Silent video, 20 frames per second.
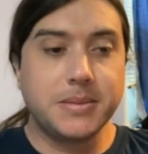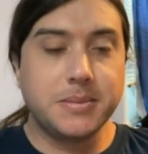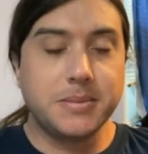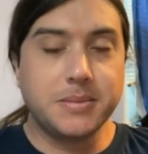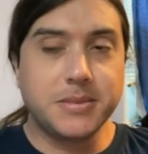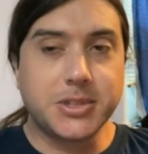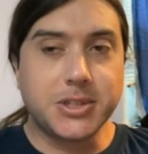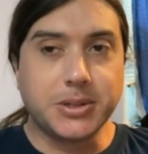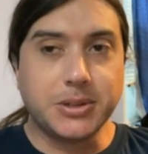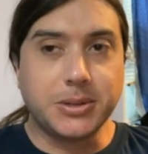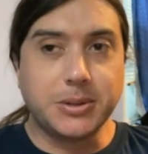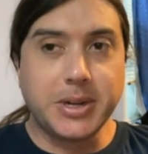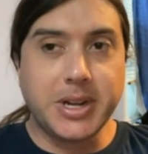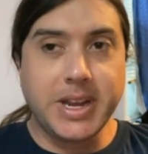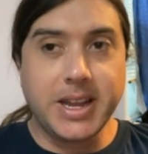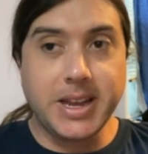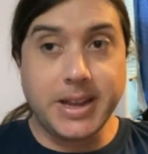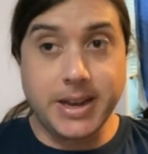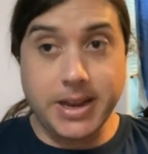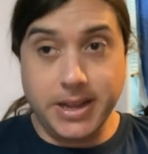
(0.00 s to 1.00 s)
So
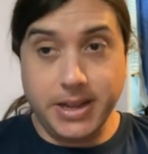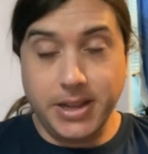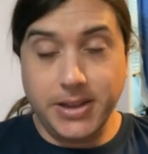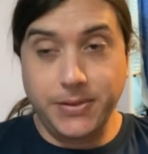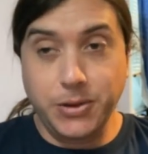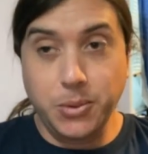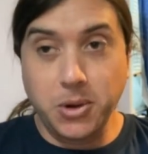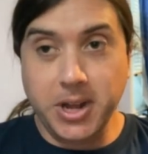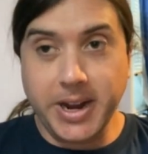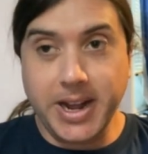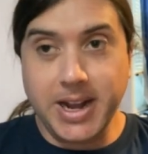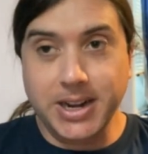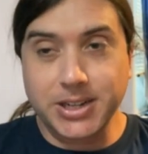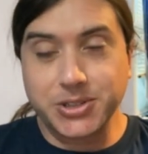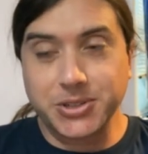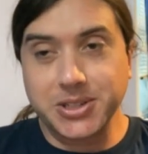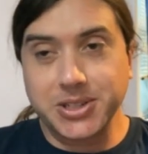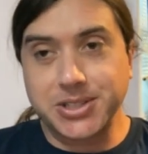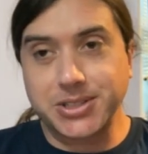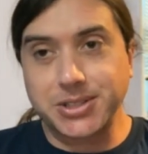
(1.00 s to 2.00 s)
again, if you want to
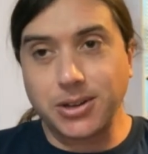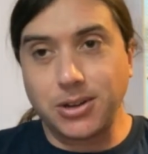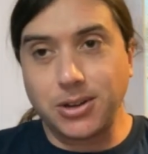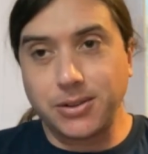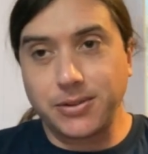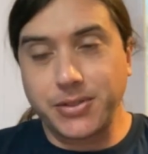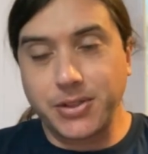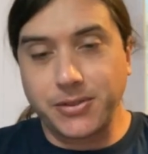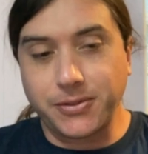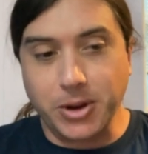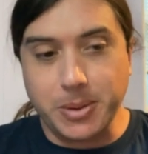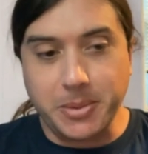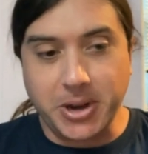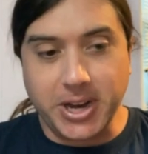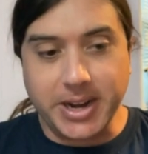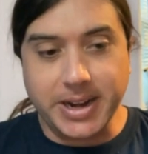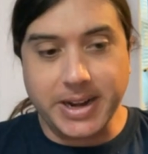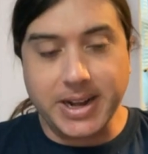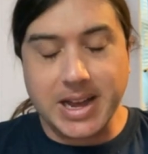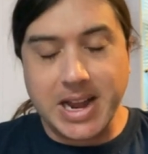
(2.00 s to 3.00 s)
actually solve the free
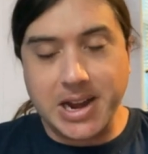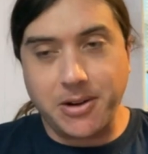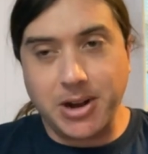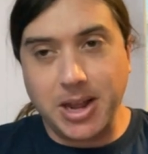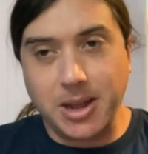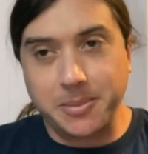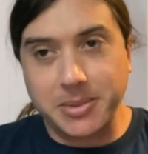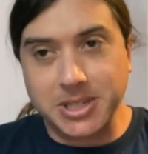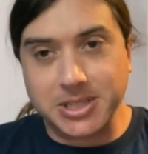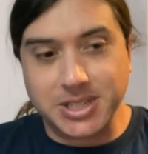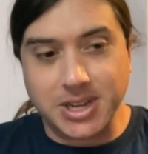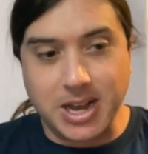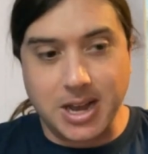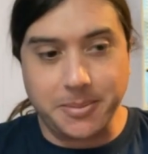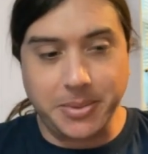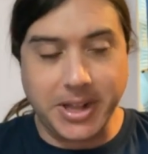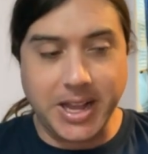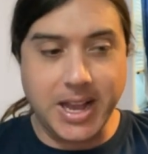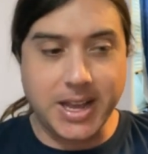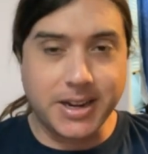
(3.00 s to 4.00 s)
body diagram, it's
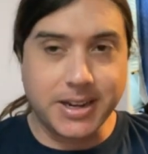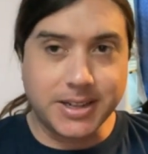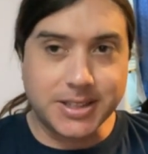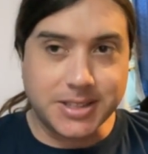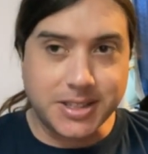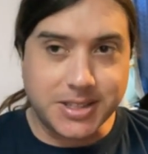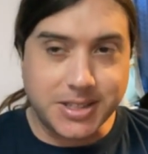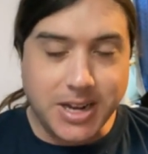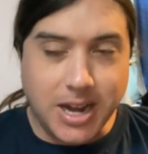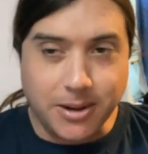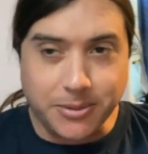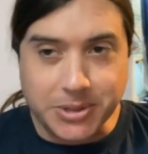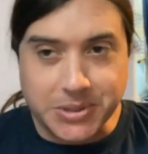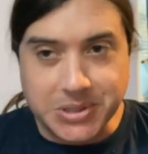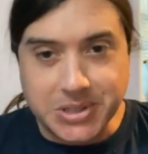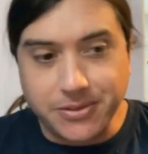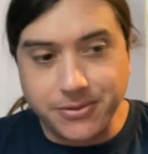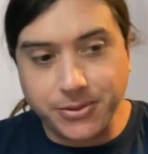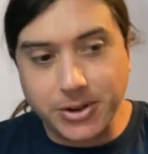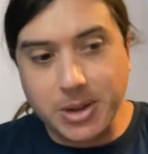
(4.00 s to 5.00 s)
complicated because it's not really
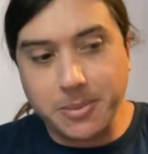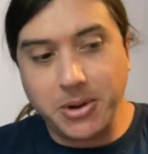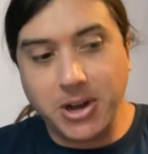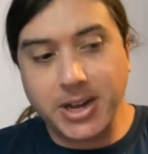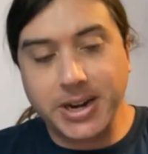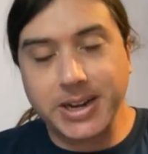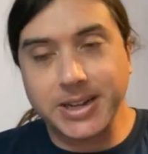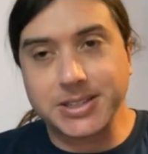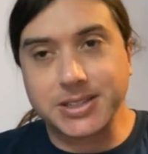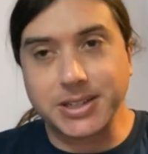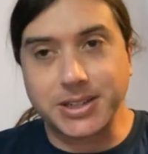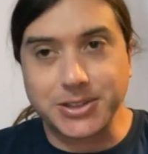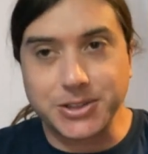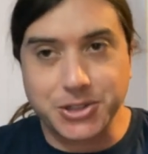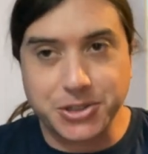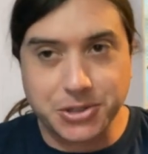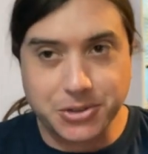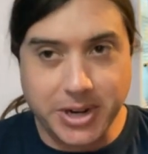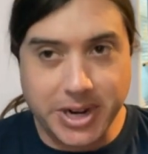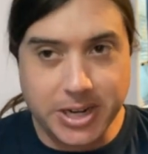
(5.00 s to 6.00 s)
a free body, it's a
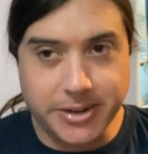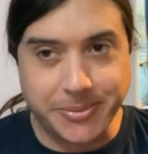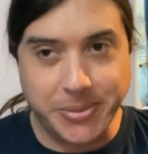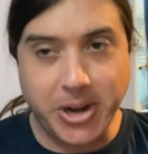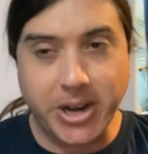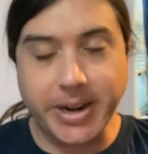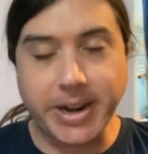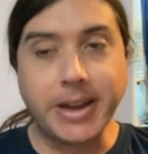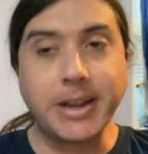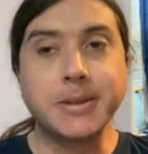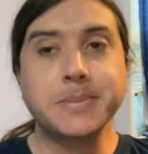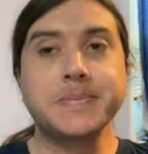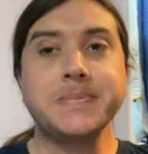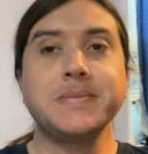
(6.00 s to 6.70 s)
constrained body.